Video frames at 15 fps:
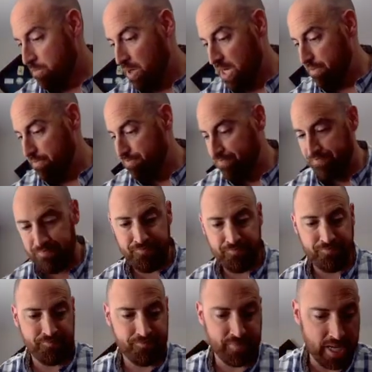but
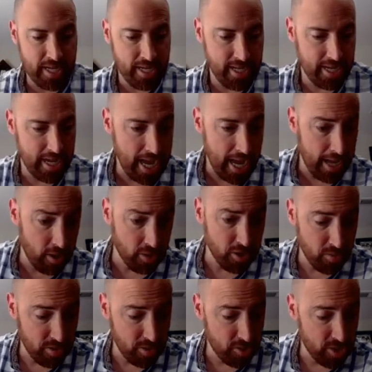i
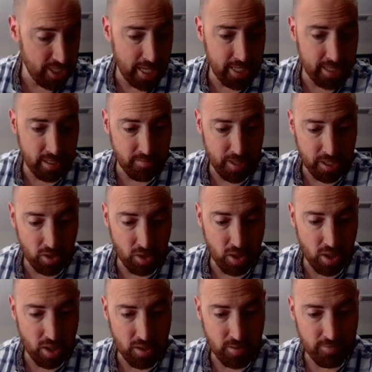also understand that michael
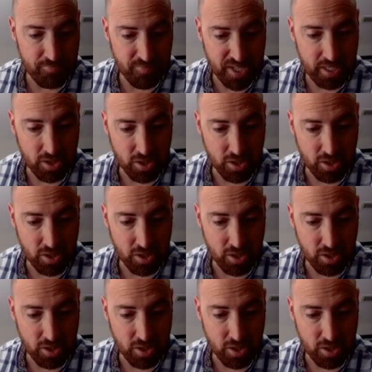r he